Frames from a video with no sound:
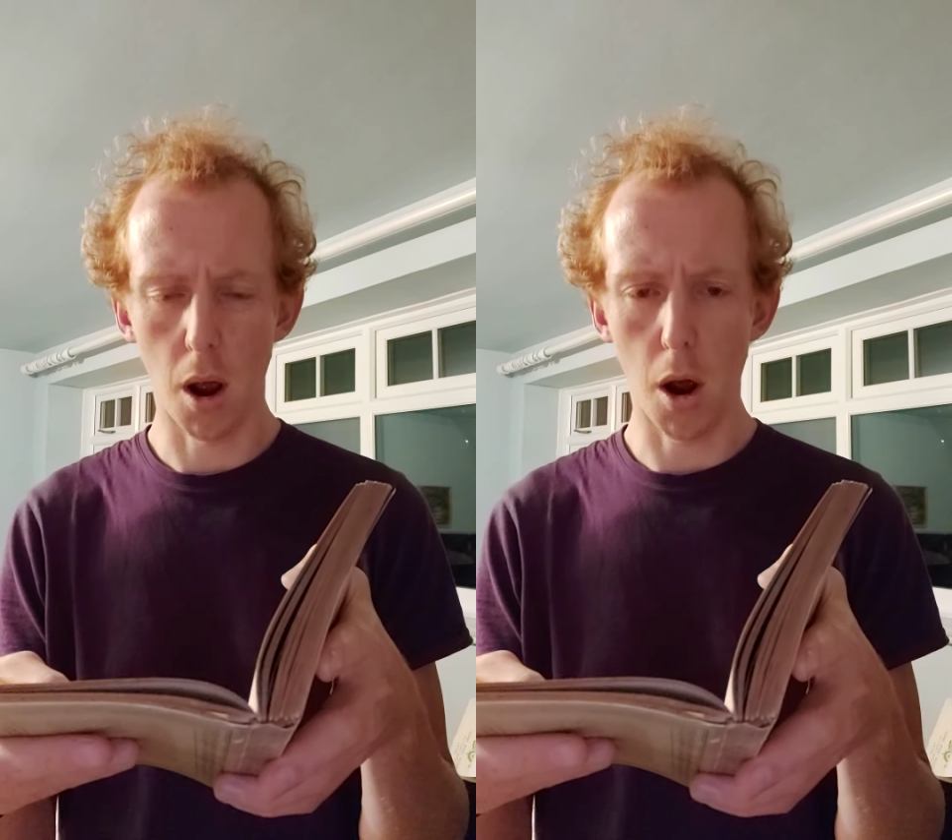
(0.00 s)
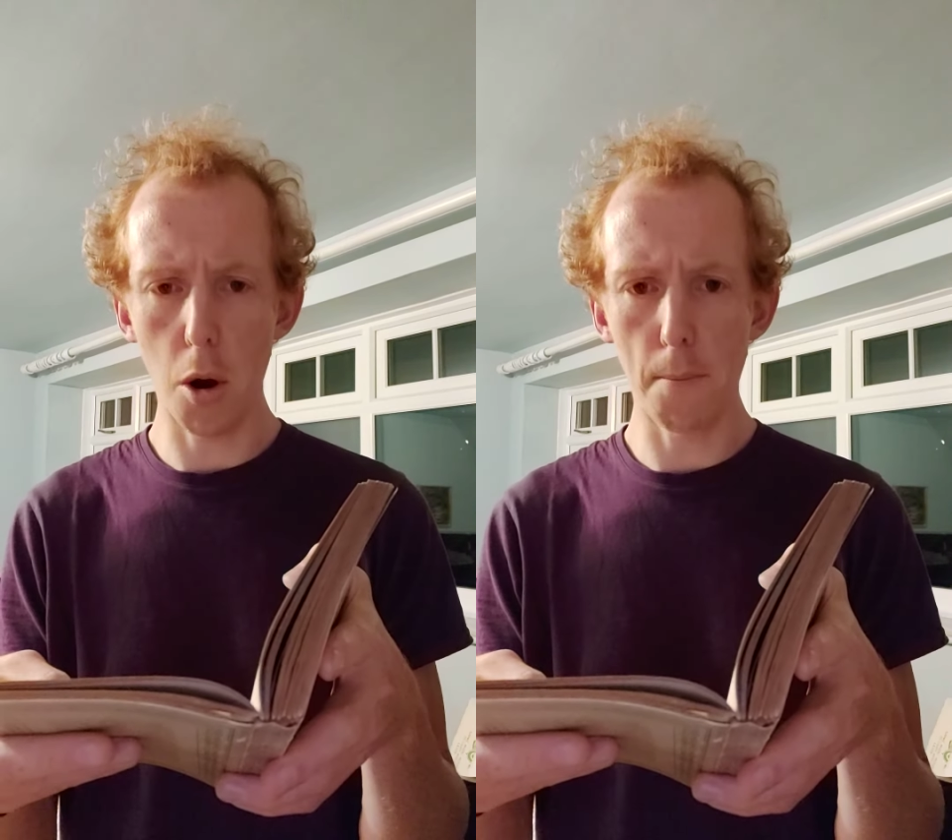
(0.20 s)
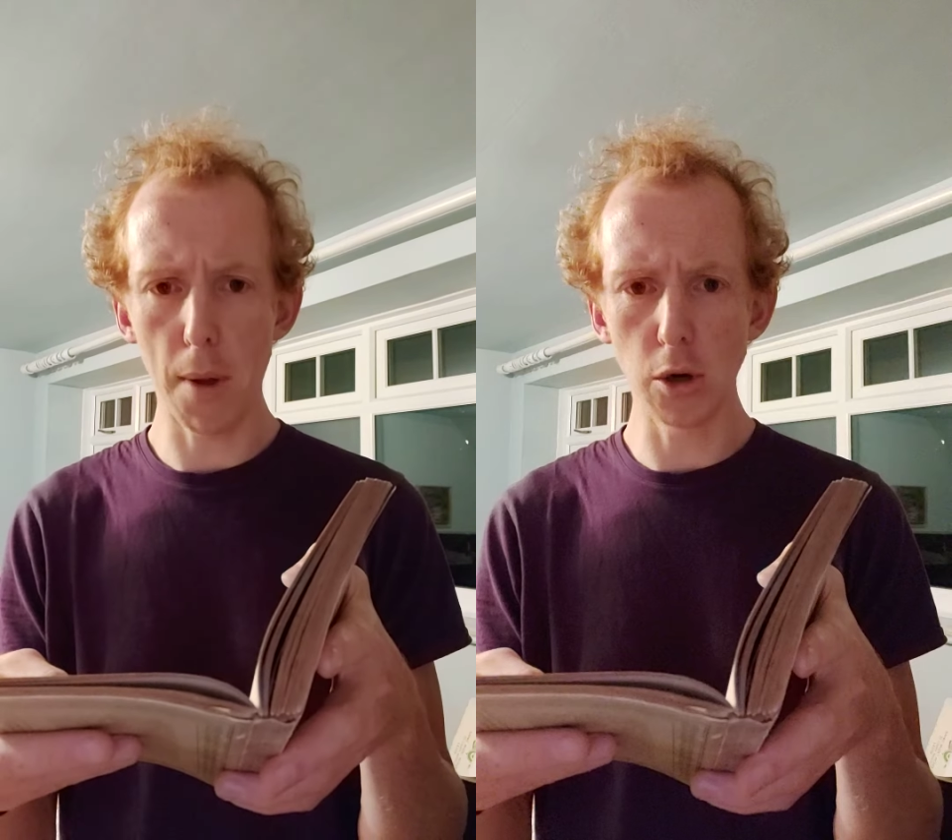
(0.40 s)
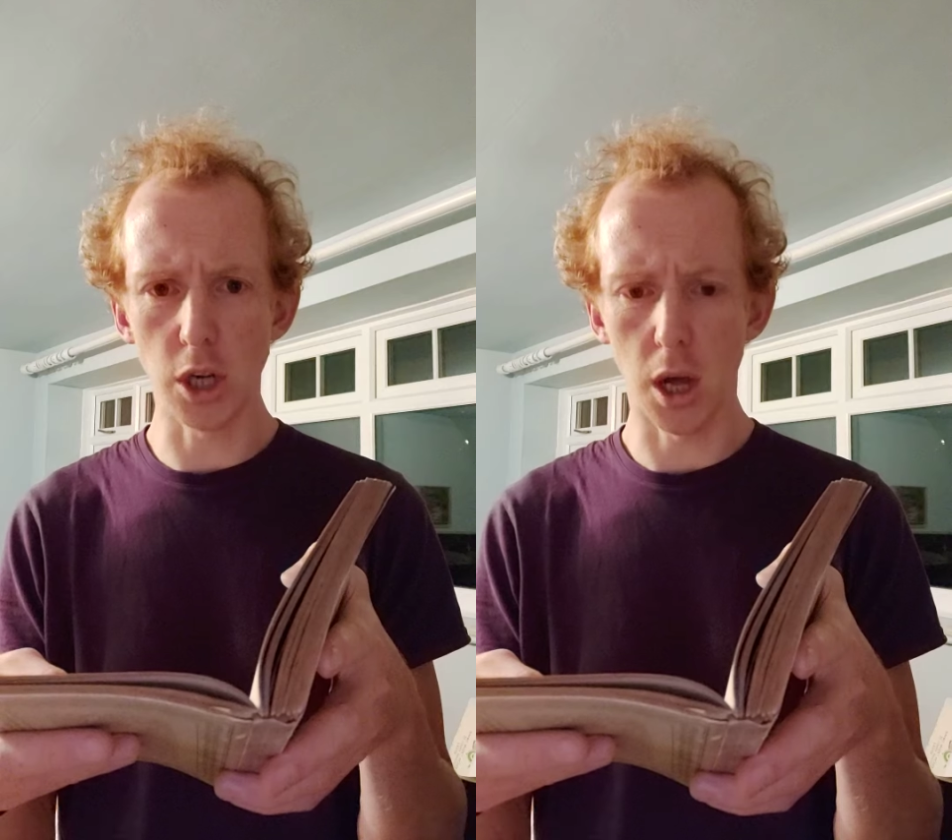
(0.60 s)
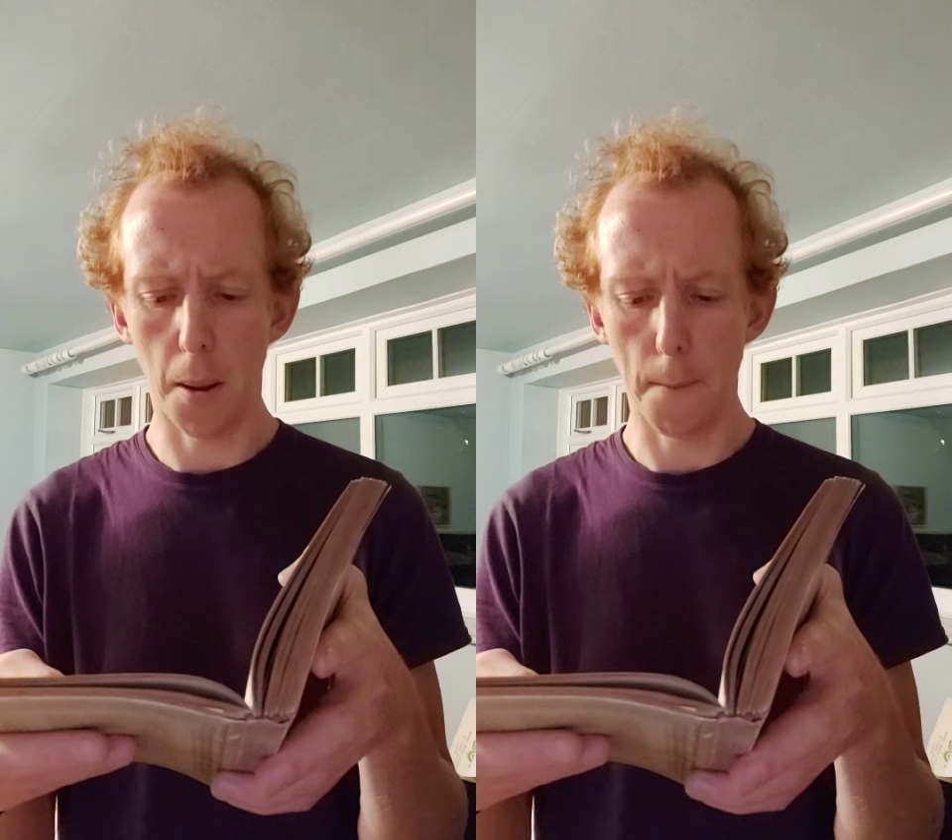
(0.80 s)
O oh,
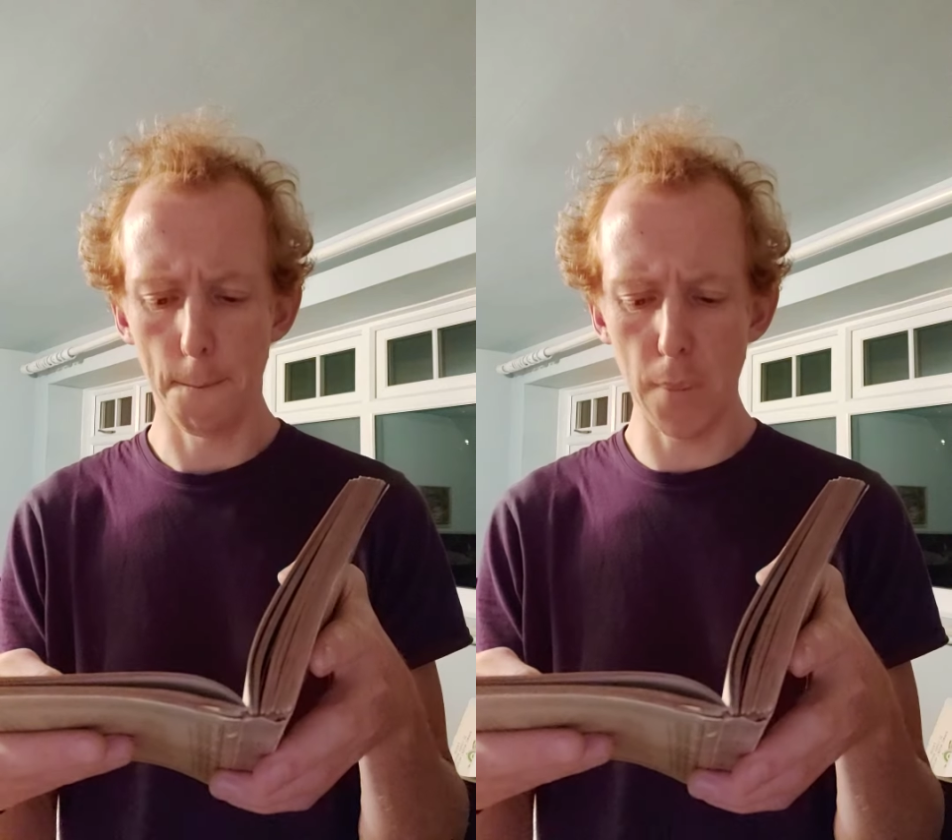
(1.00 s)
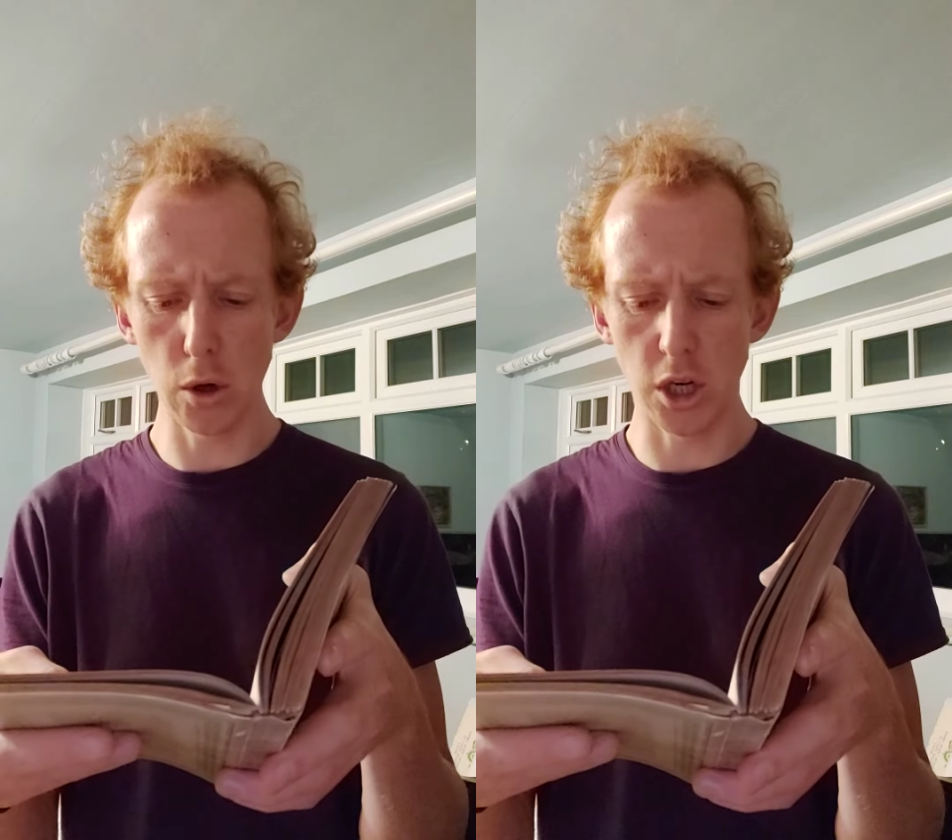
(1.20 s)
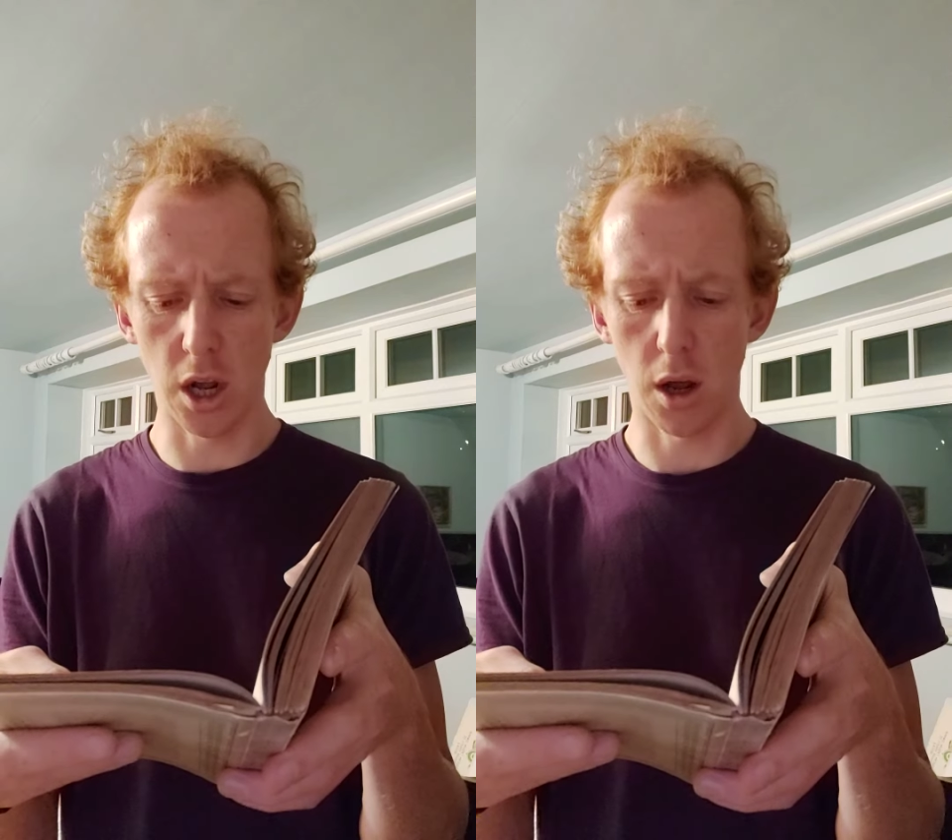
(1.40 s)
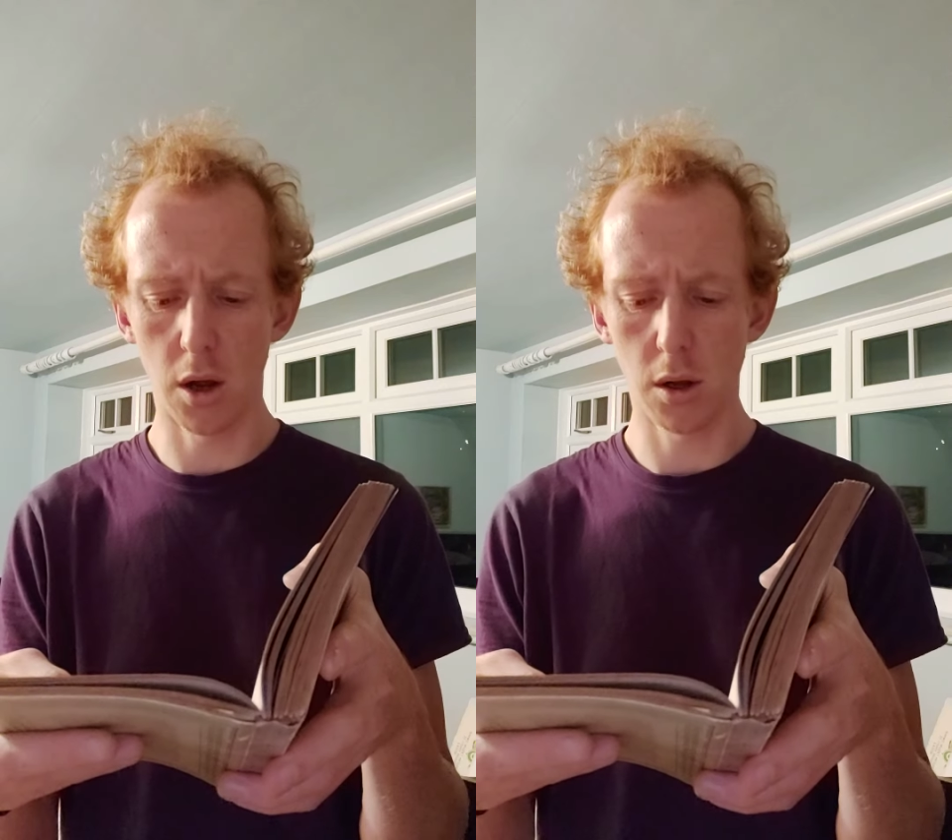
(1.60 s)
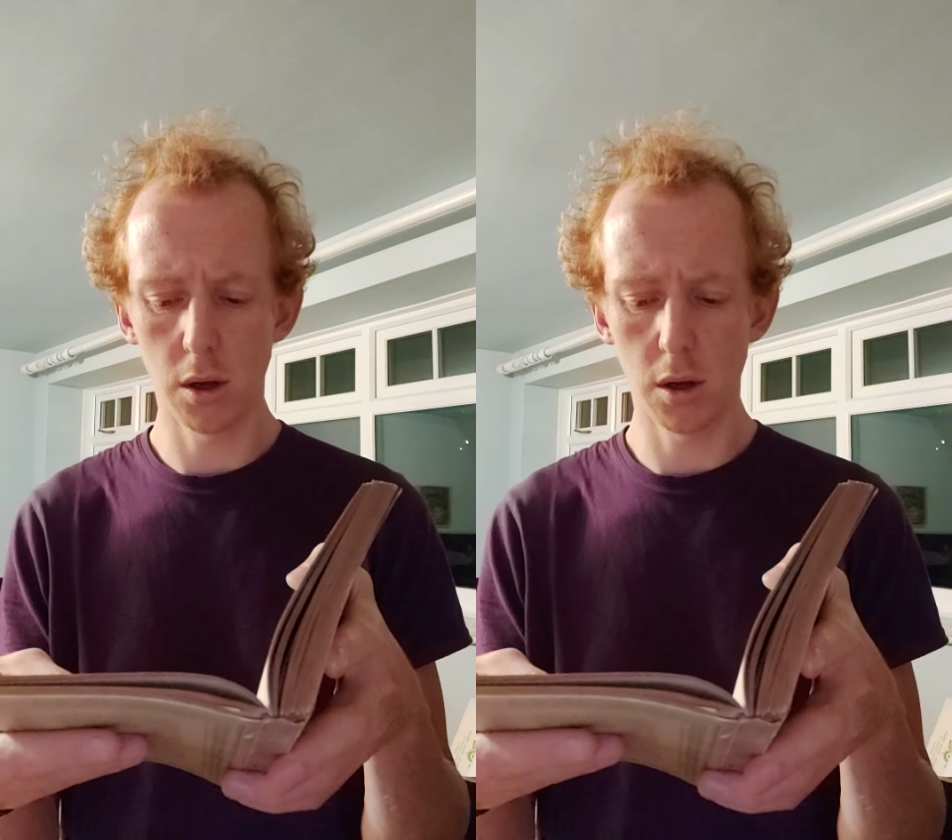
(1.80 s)
Moda, Moda,